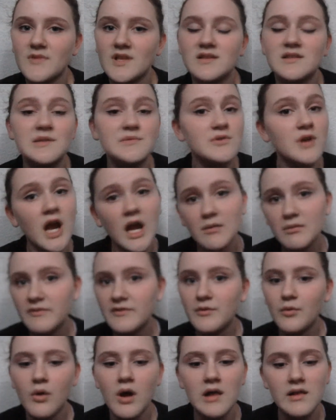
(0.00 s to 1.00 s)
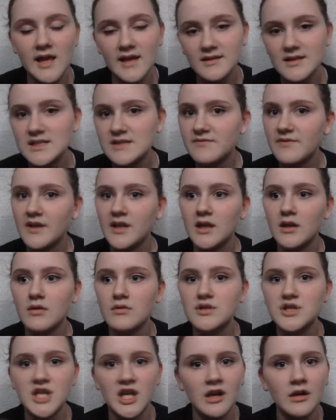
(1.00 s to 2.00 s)
subscribe if you want, like this
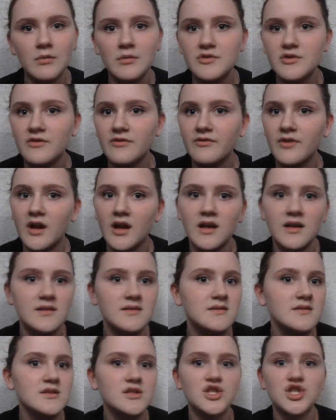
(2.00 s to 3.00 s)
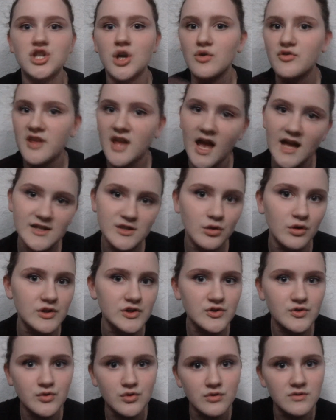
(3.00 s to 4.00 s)
video, share it with your friends, show the asshole at
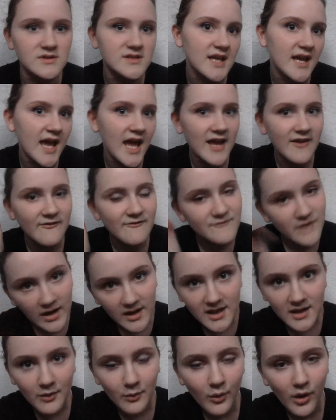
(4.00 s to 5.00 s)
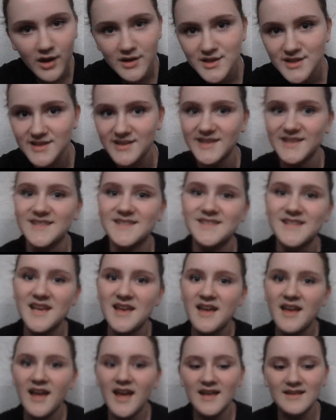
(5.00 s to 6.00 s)
school and say, hey, fucking watch this.
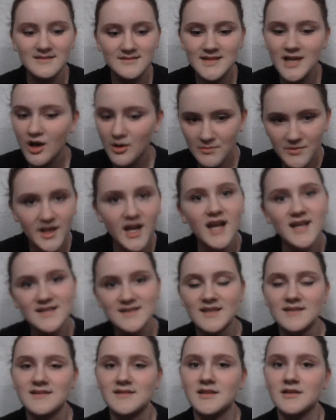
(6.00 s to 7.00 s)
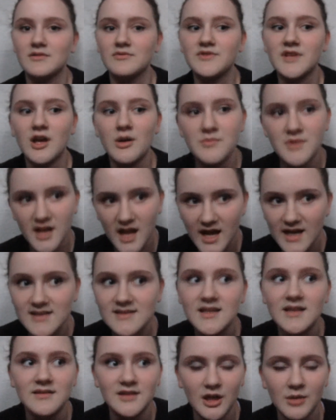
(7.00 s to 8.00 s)
And tell them that I said so. Tell them that I
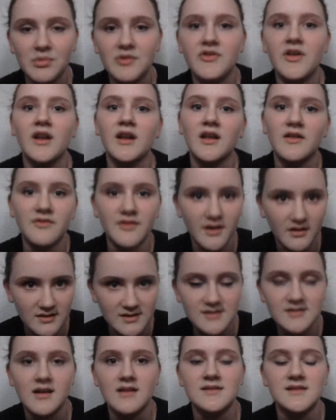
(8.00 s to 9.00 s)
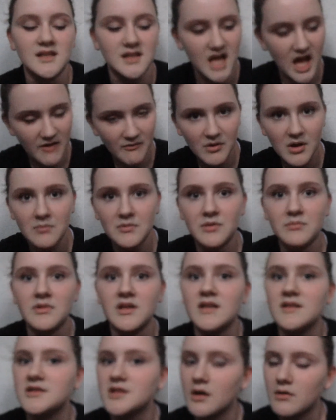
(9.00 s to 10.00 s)
said they're pathetic and they're disgusting. Have them come to
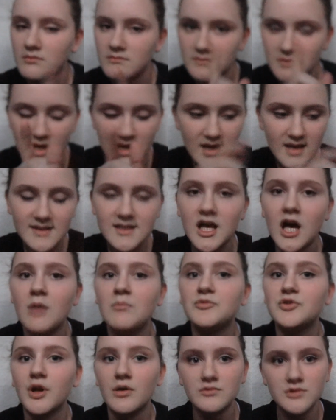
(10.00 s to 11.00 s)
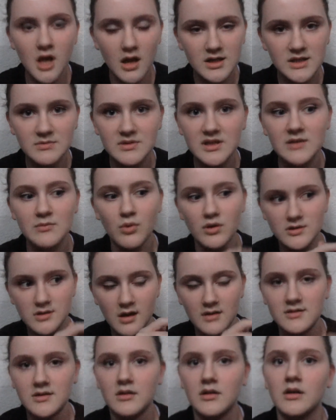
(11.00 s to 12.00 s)
me. Don't tell them, don't talk to me anymore,
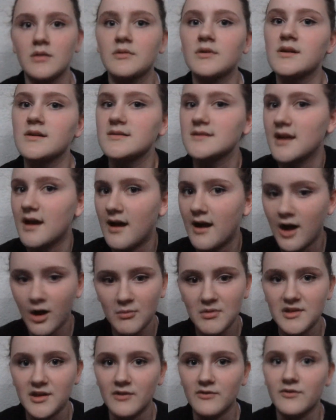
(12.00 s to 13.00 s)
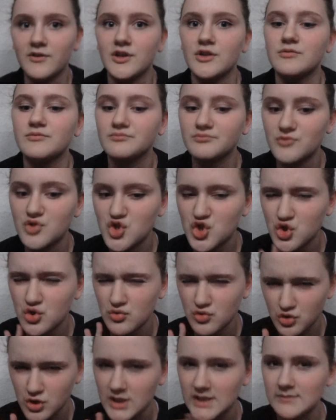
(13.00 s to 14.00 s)
talk to her, because I'll be there for you.
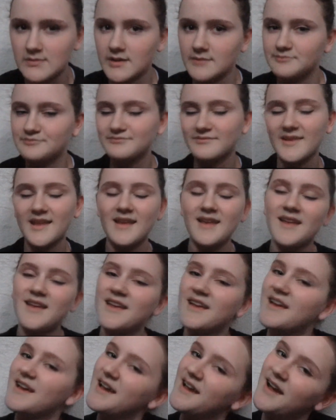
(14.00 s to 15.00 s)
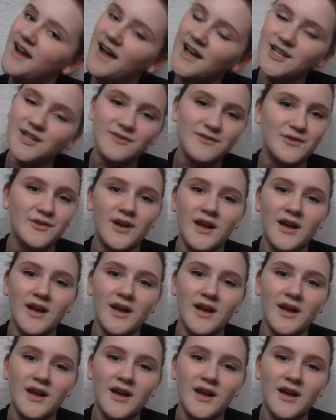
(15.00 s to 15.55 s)
Trust me. I love you